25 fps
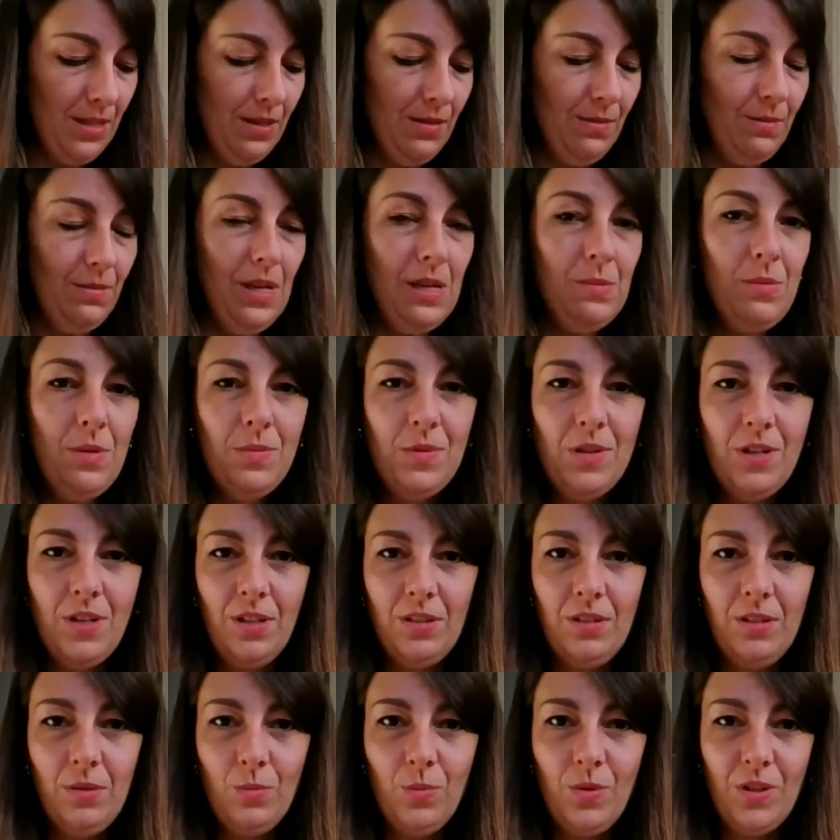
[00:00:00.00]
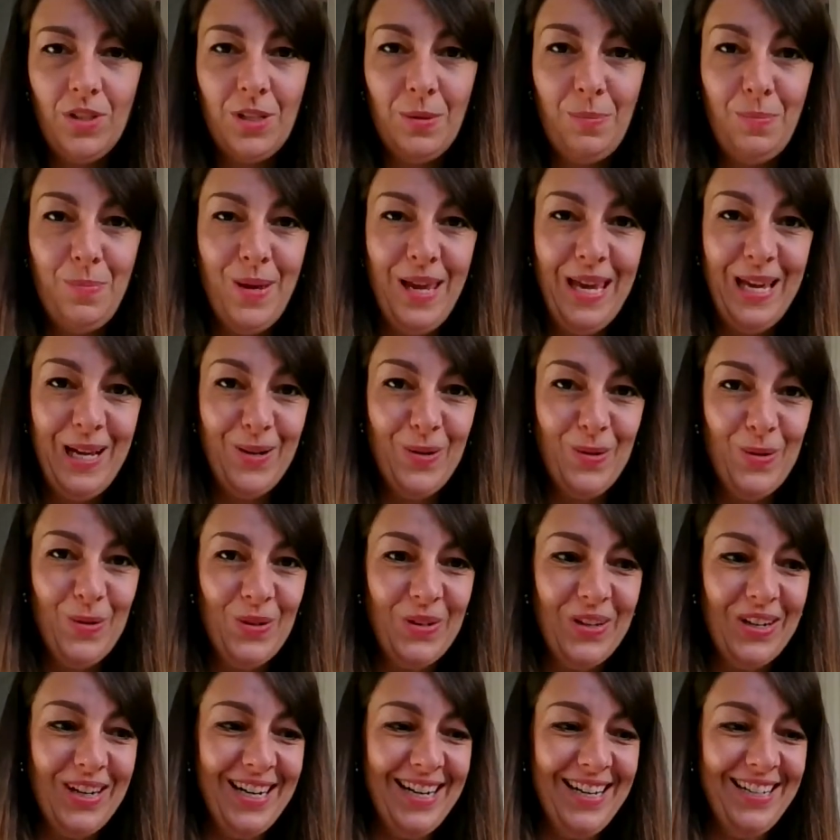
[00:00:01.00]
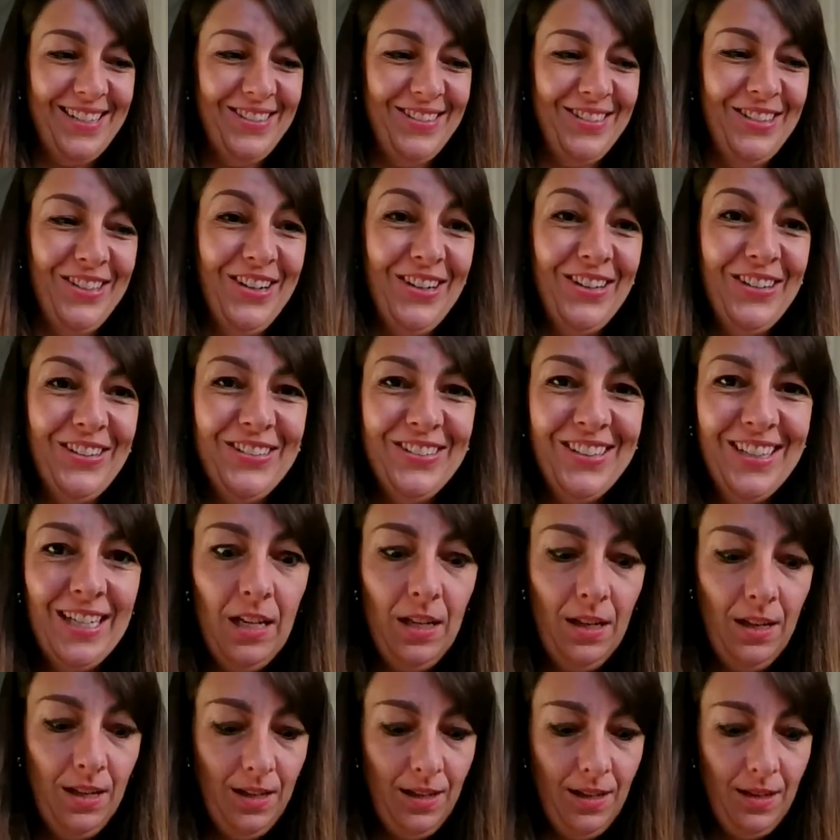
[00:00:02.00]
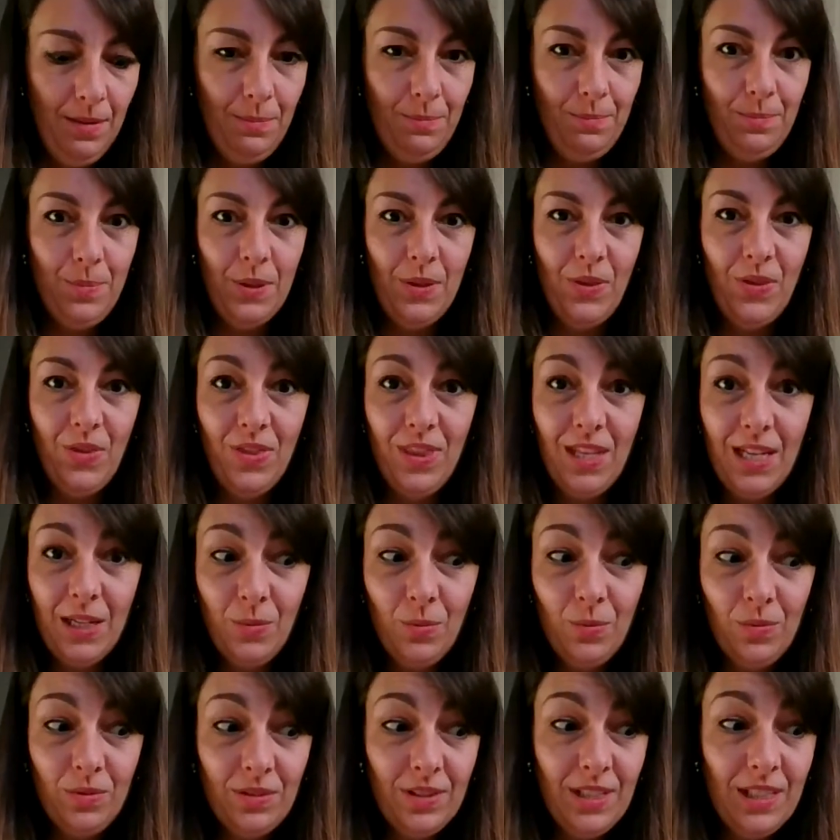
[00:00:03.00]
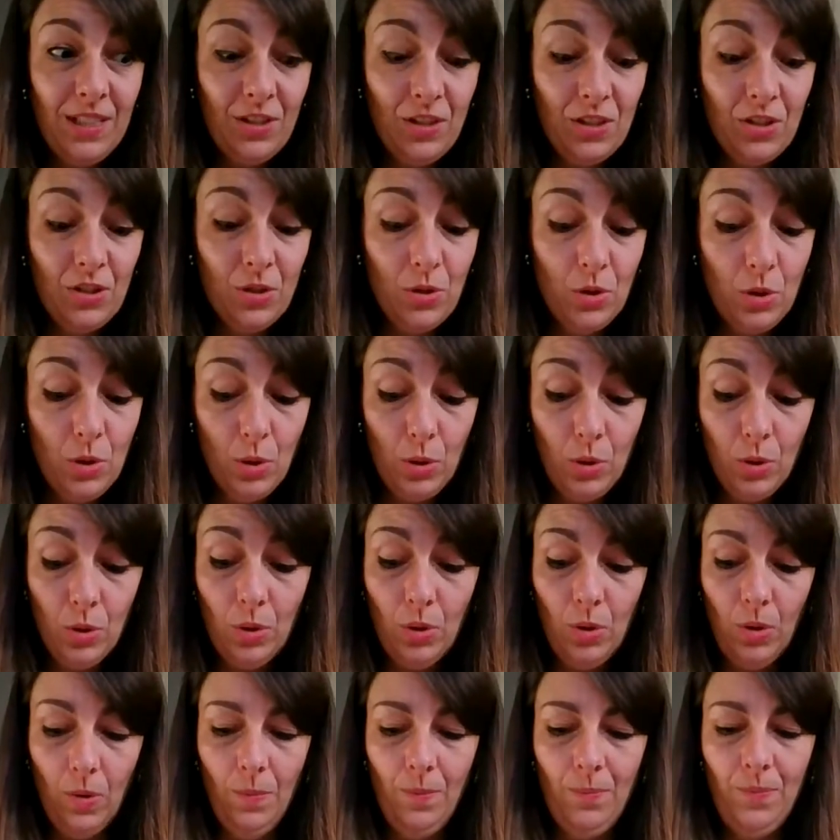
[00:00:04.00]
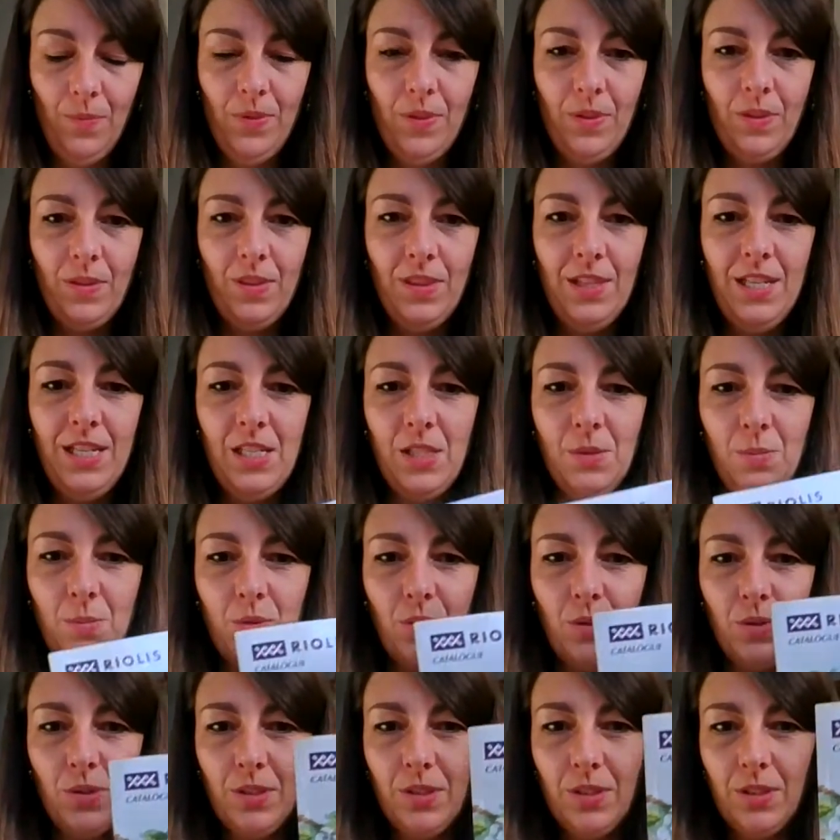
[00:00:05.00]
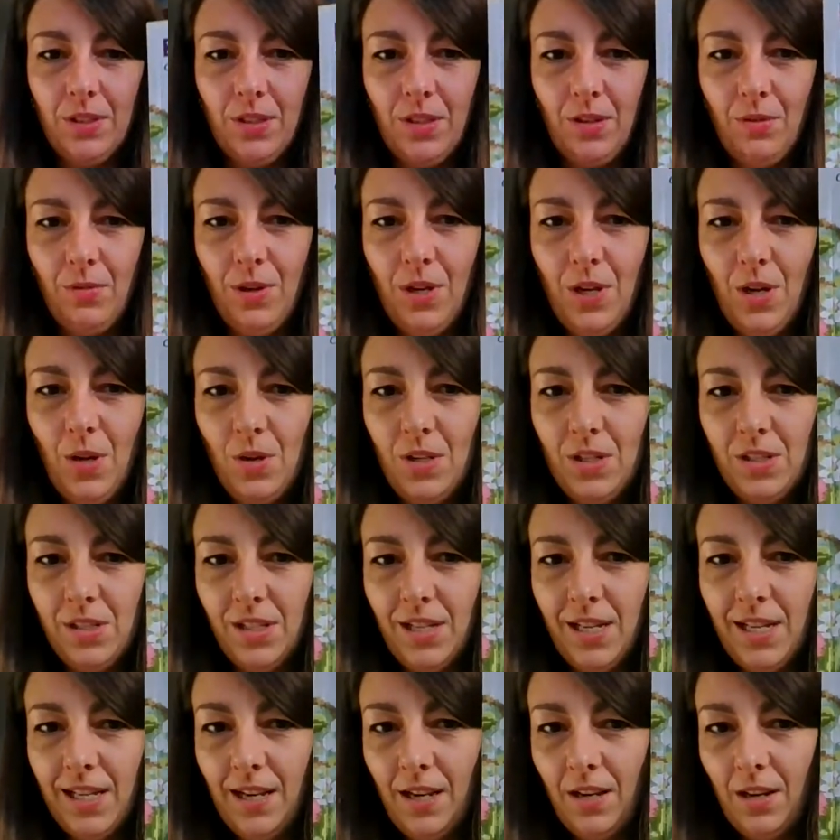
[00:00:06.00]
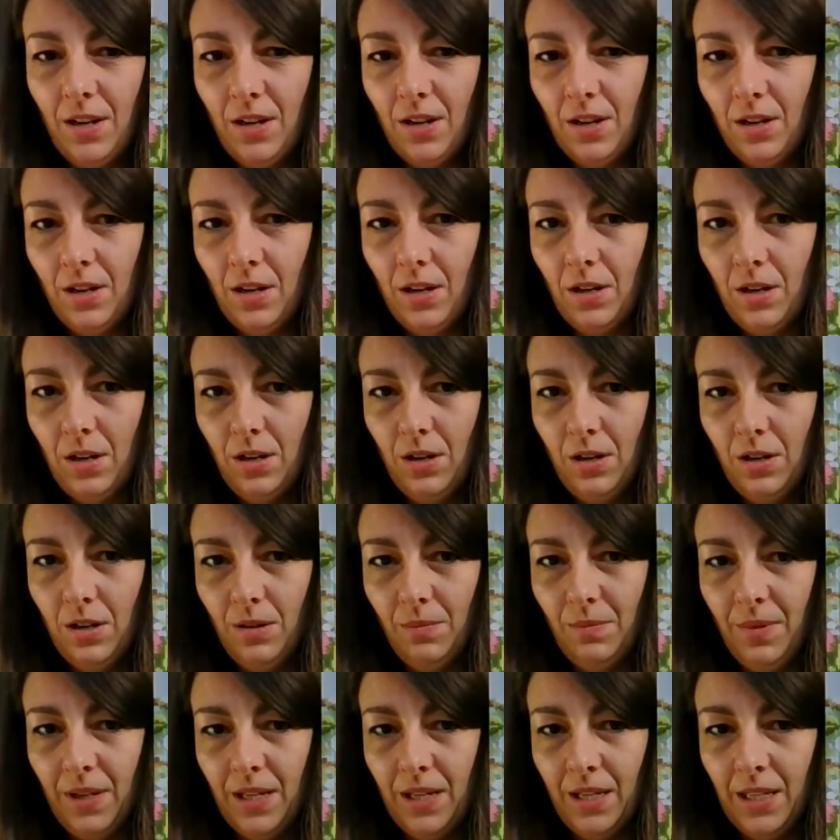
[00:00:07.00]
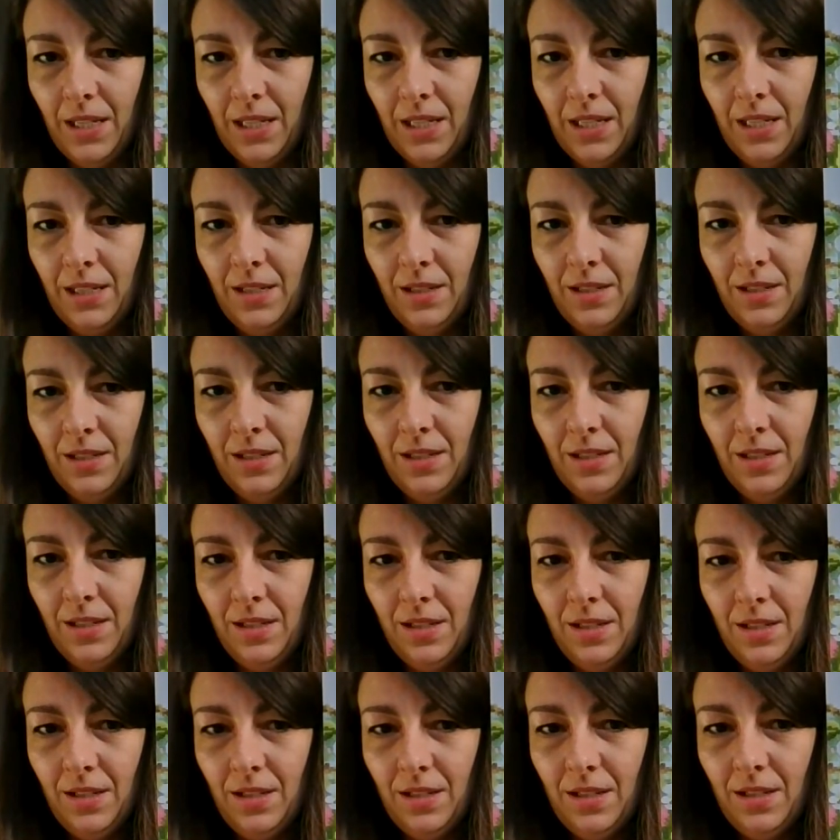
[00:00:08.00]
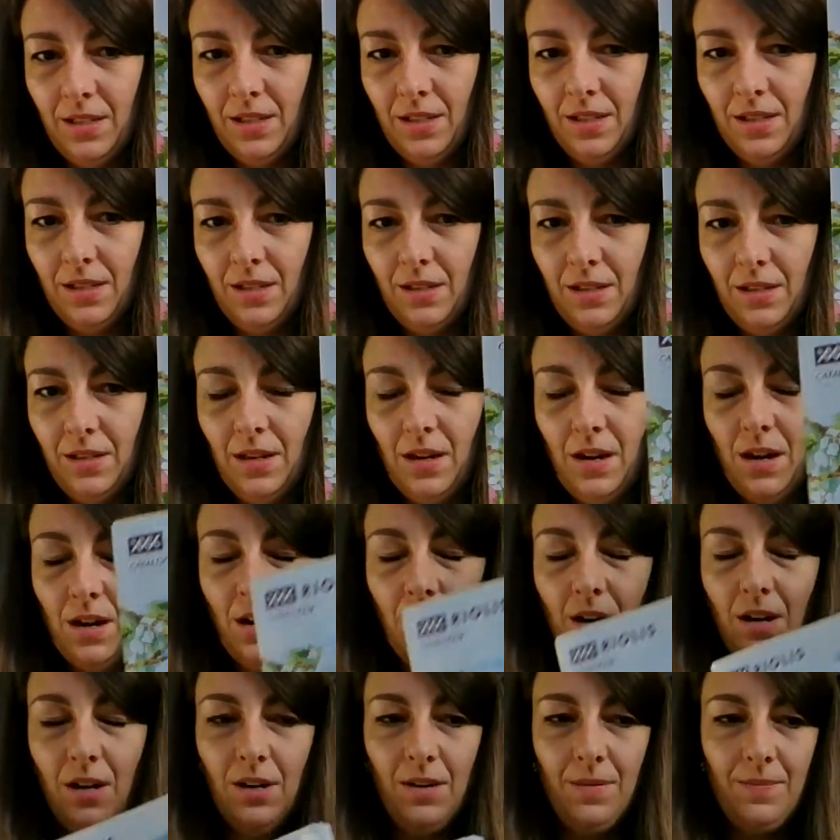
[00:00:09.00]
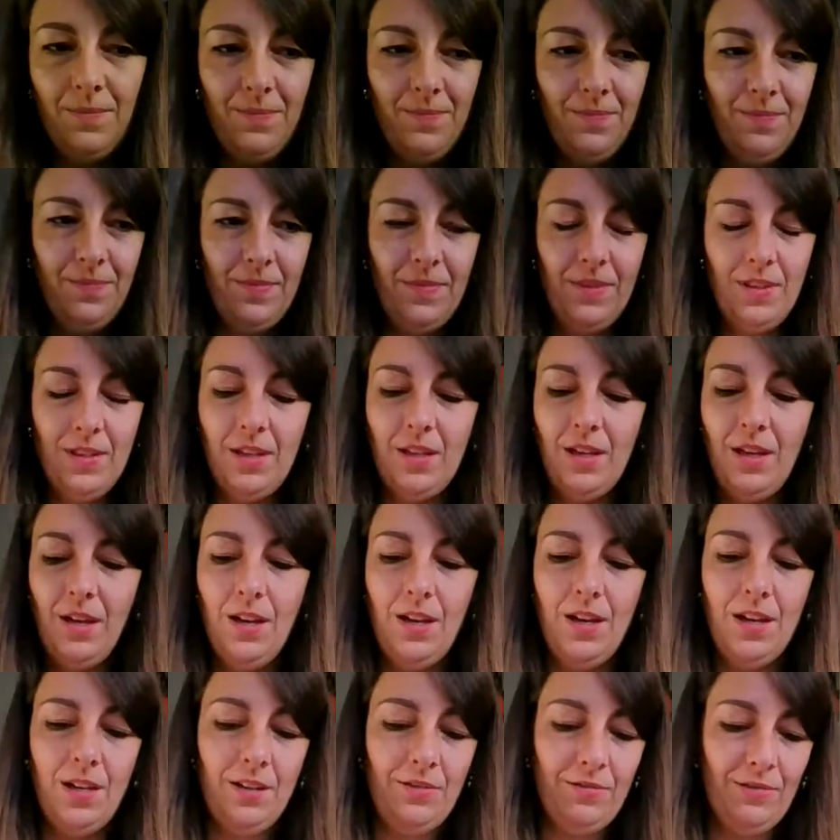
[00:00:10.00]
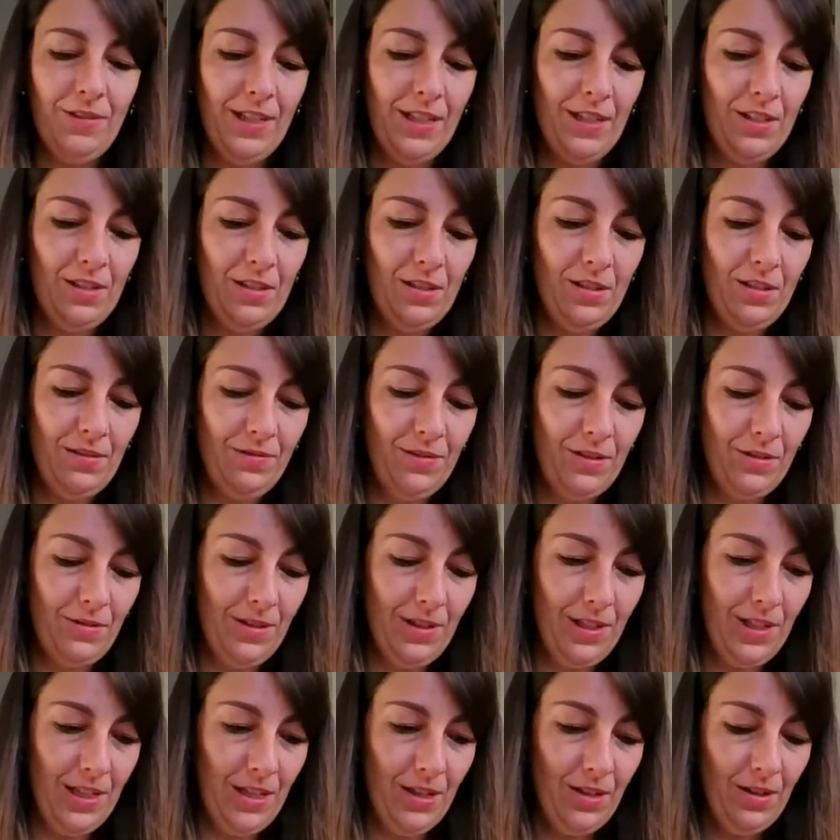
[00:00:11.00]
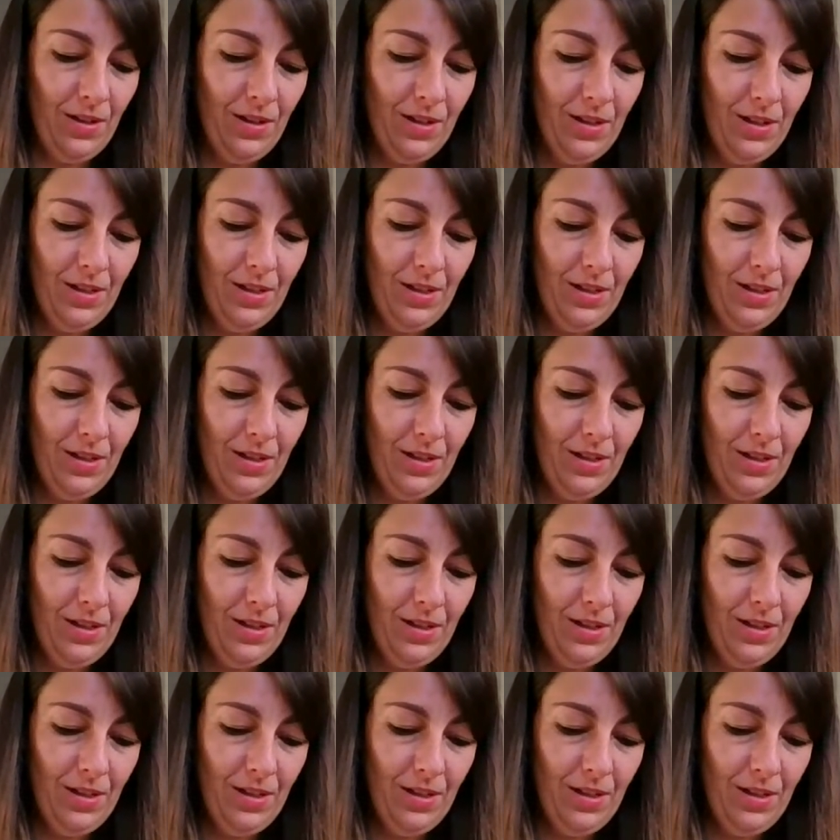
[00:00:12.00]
Maybe because it was a big order, I don't know. But that's cool. This book, the Riolis catalog. Oh man. Oh, a lot of nice stuff are in here.